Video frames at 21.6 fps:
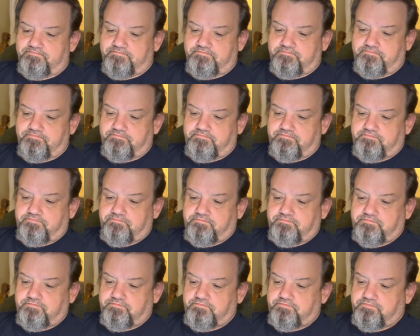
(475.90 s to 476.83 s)

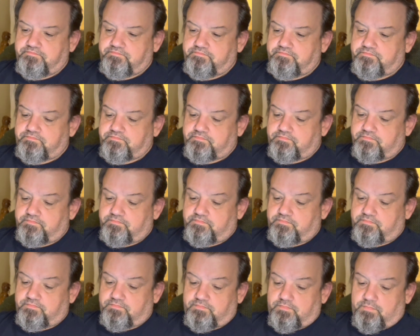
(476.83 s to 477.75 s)

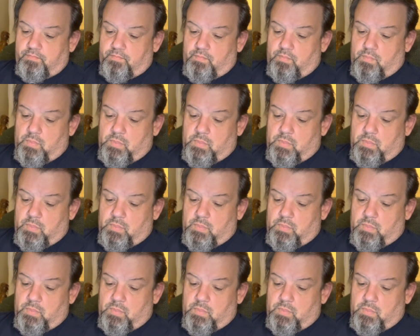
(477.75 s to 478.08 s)
(silence)